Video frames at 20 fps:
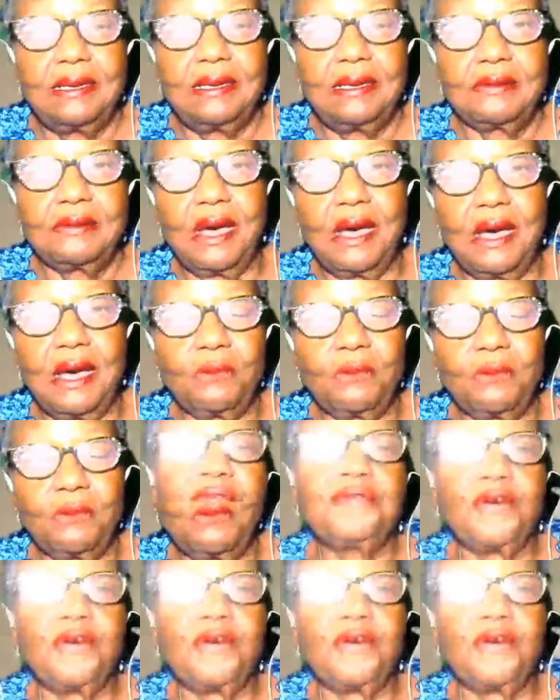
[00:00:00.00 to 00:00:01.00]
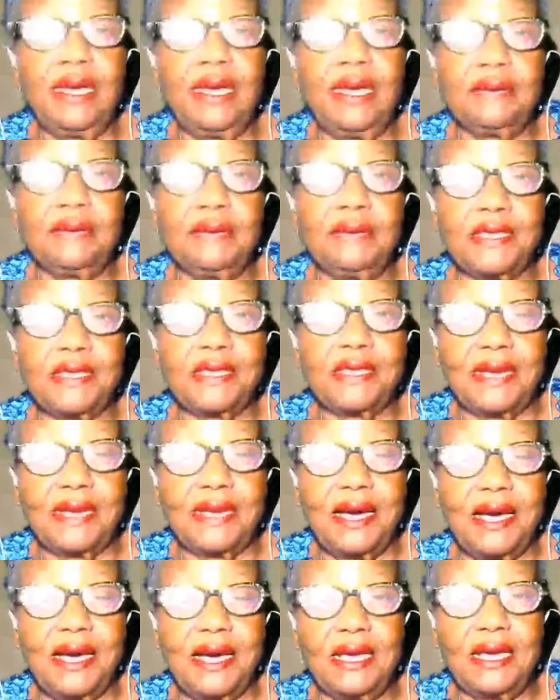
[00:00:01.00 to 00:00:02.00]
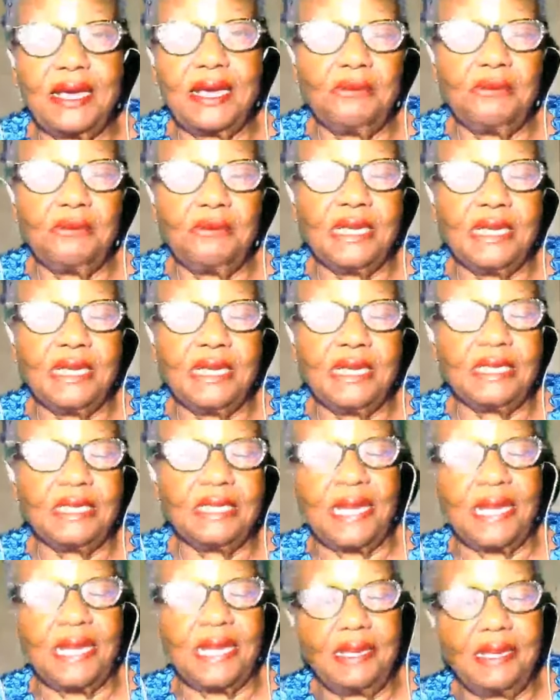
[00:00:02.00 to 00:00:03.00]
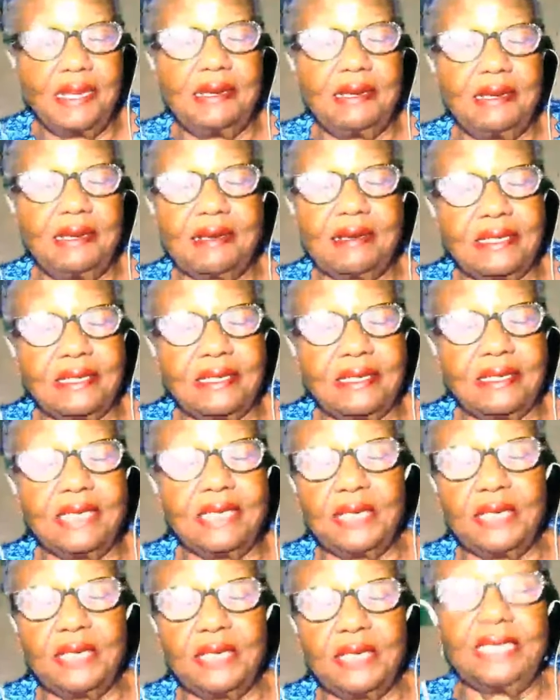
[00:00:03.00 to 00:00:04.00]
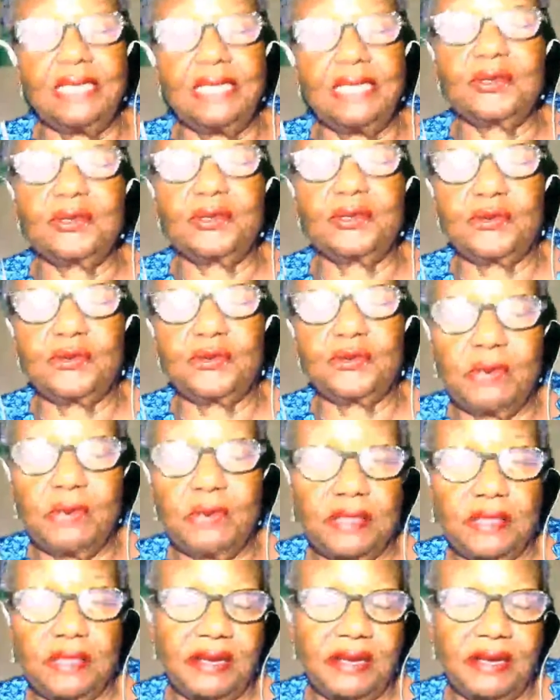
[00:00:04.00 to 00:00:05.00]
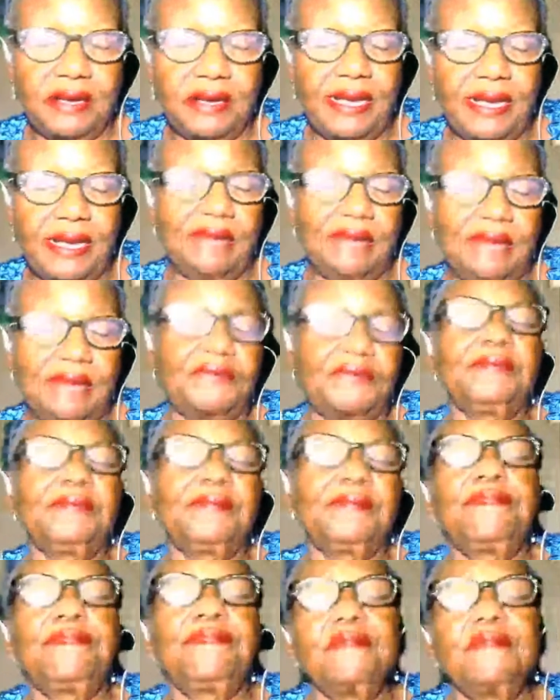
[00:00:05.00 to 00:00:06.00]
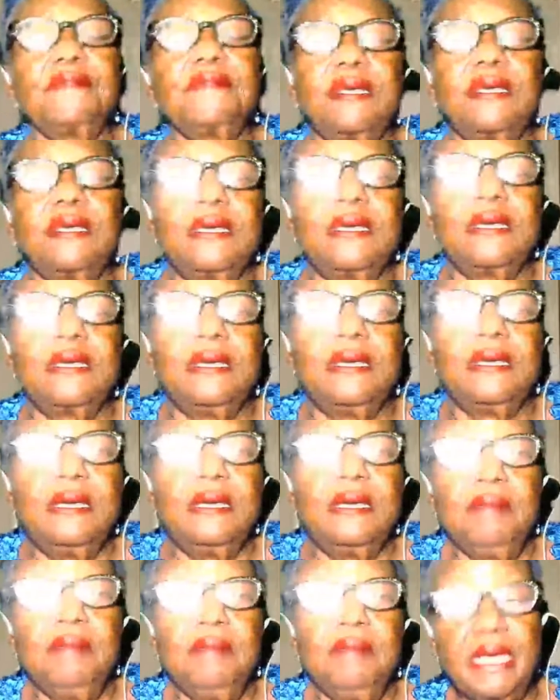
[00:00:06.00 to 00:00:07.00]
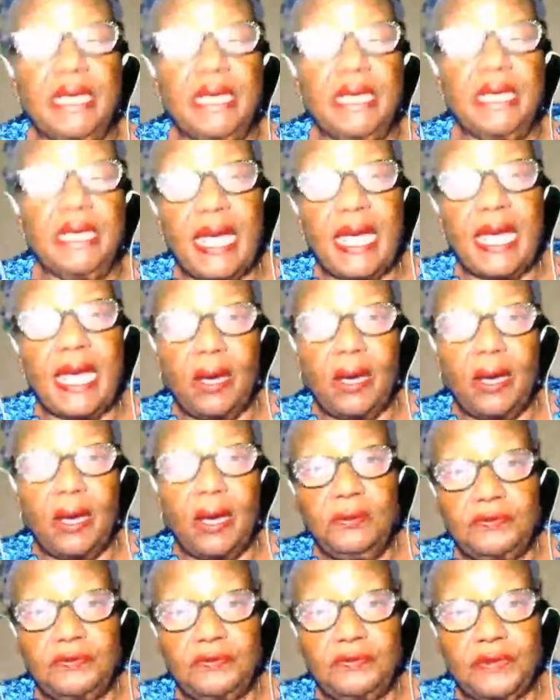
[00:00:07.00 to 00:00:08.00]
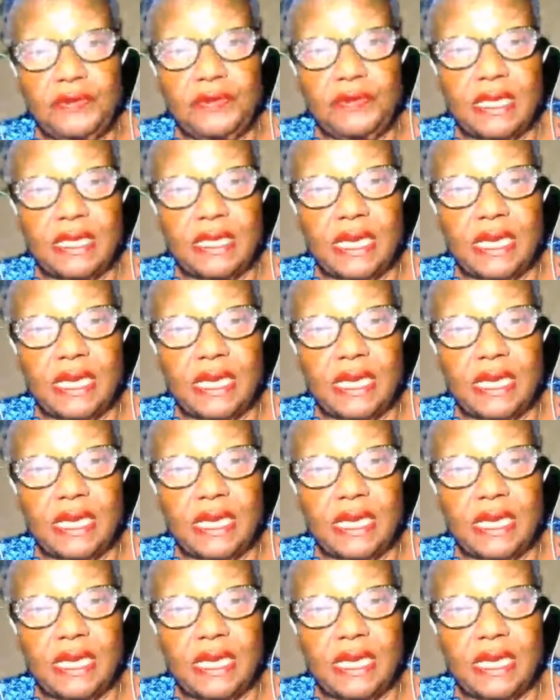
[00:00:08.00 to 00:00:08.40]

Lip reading: wait for him to get out, and we did continue dating a short while thereafter. But now, uh,